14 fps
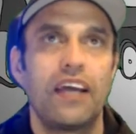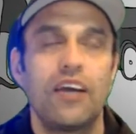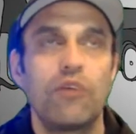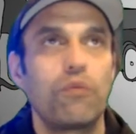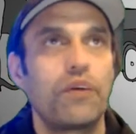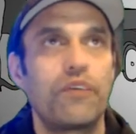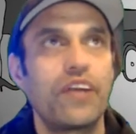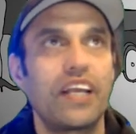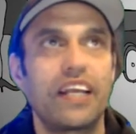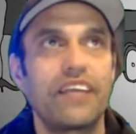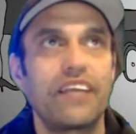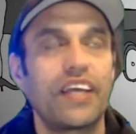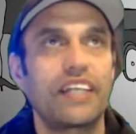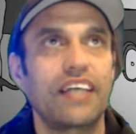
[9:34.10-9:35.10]
When really
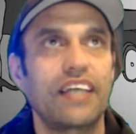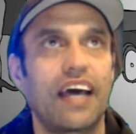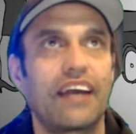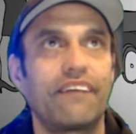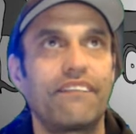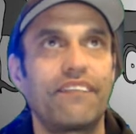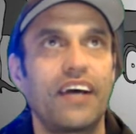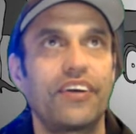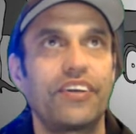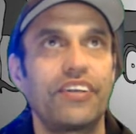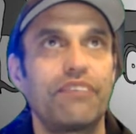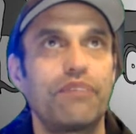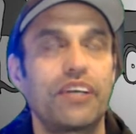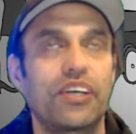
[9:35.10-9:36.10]
that's
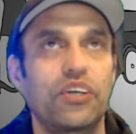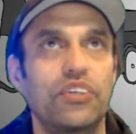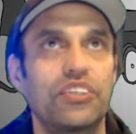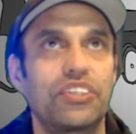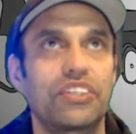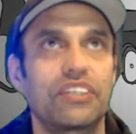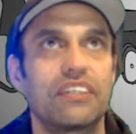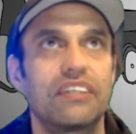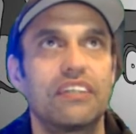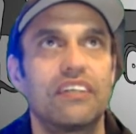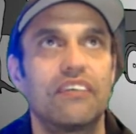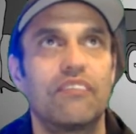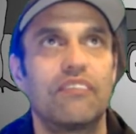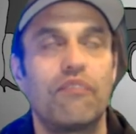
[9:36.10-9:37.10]
unfounded, because
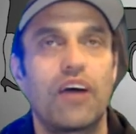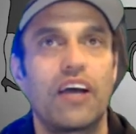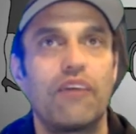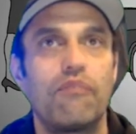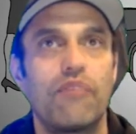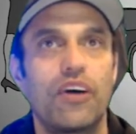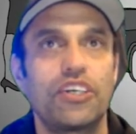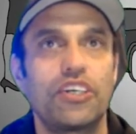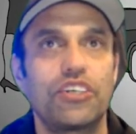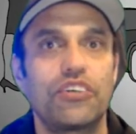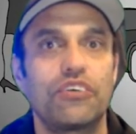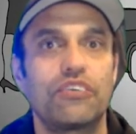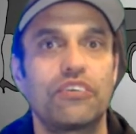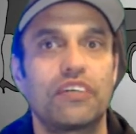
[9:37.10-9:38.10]
my
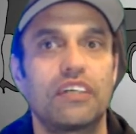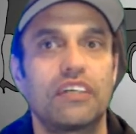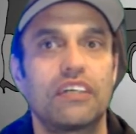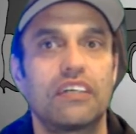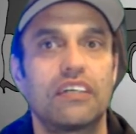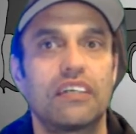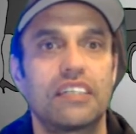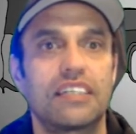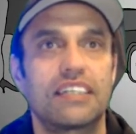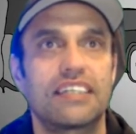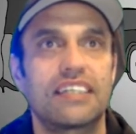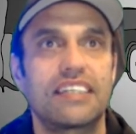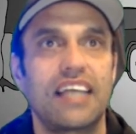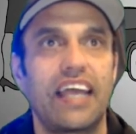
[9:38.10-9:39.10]
emotional
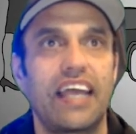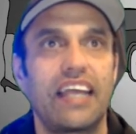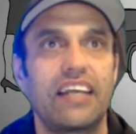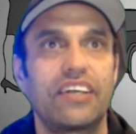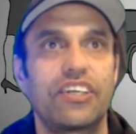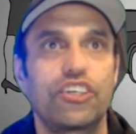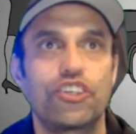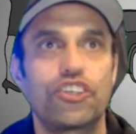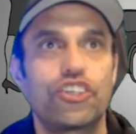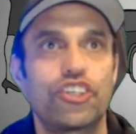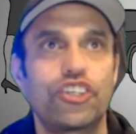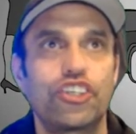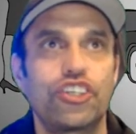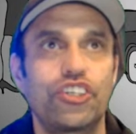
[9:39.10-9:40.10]
state
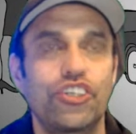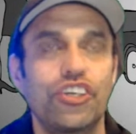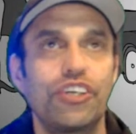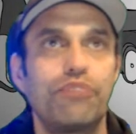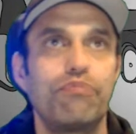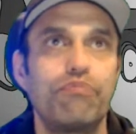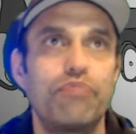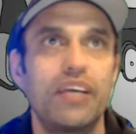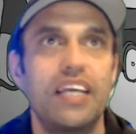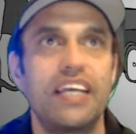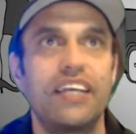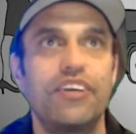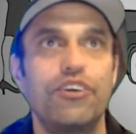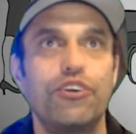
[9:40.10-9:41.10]
should
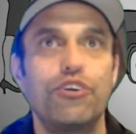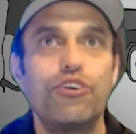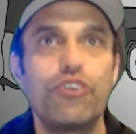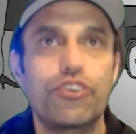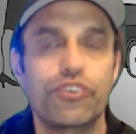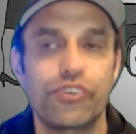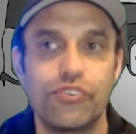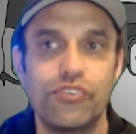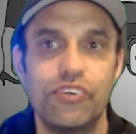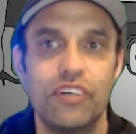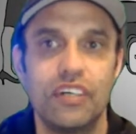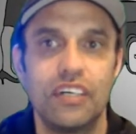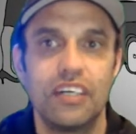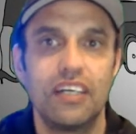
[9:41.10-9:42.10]
be neutral,
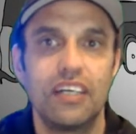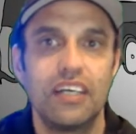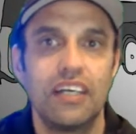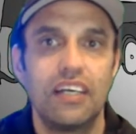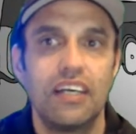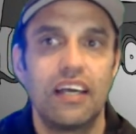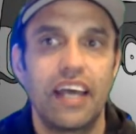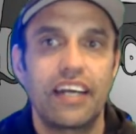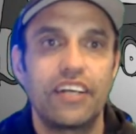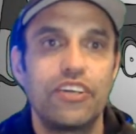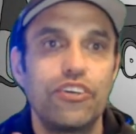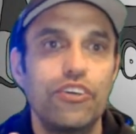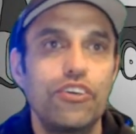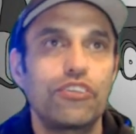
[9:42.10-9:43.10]
at a
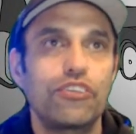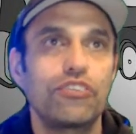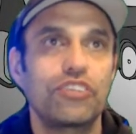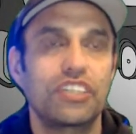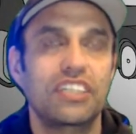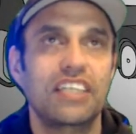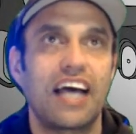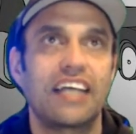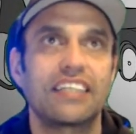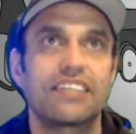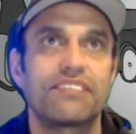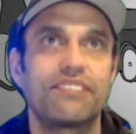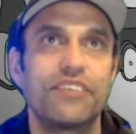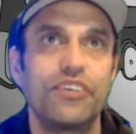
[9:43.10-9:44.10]
neutral
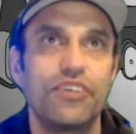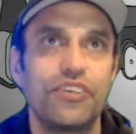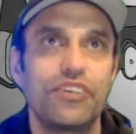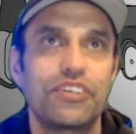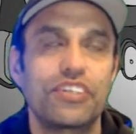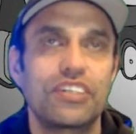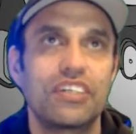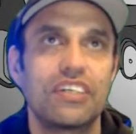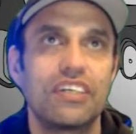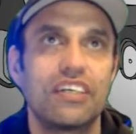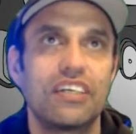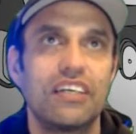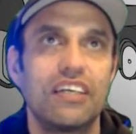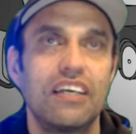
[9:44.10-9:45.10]
stance first,
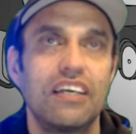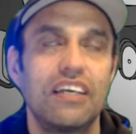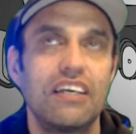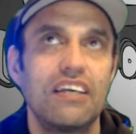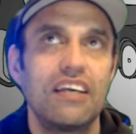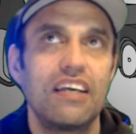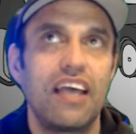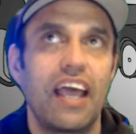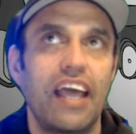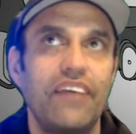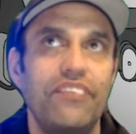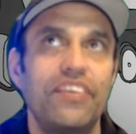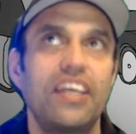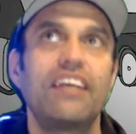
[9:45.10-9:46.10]

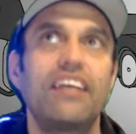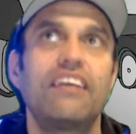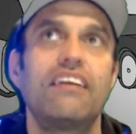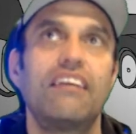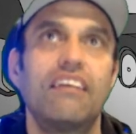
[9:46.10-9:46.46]
and then